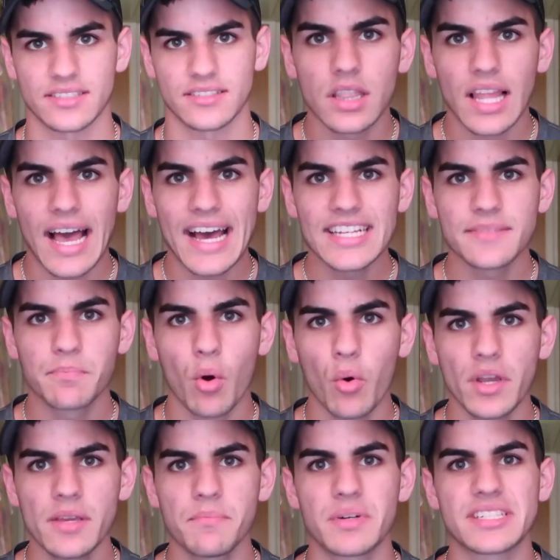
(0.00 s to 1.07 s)
The last
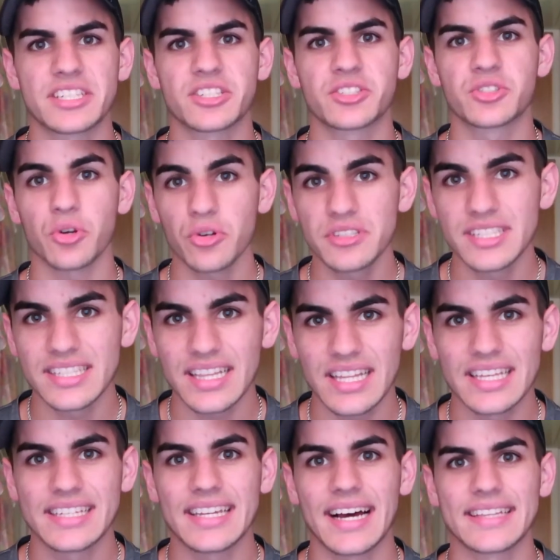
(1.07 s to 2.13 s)
point, but
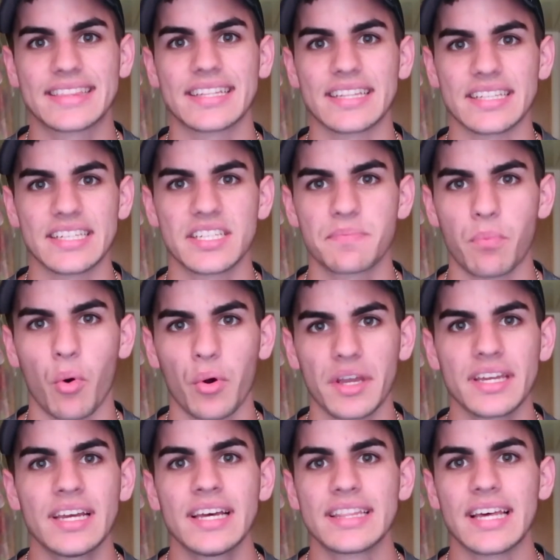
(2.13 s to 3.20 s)
certainly not the least
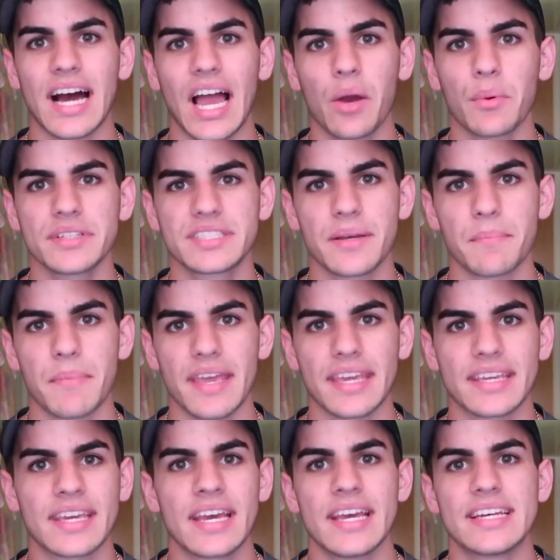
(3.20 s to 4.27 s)
point that I want to
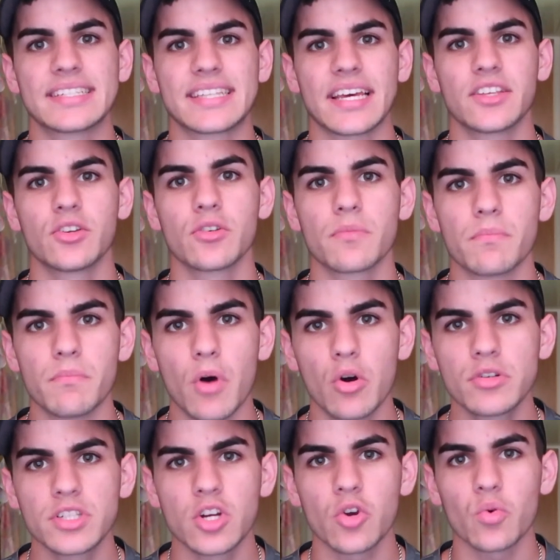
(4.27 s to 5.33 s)
make is that your
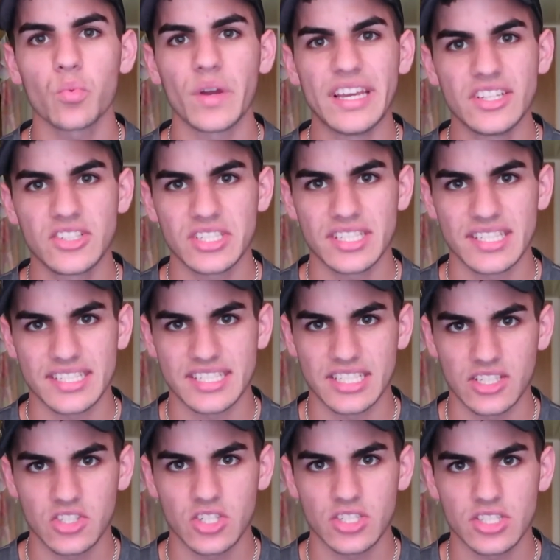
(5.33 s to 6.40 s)
most courageous
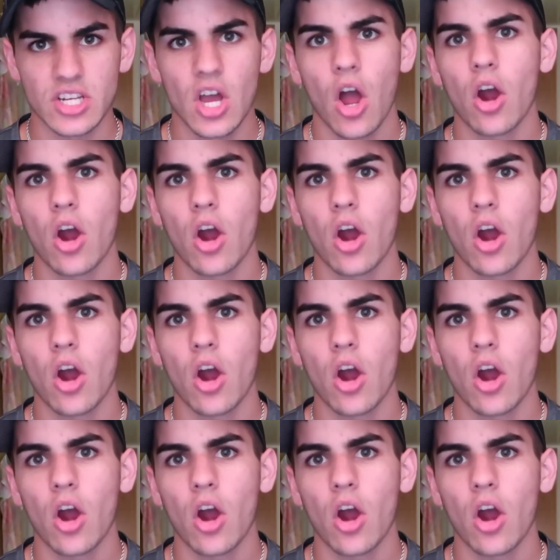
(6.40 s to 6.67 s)
decisions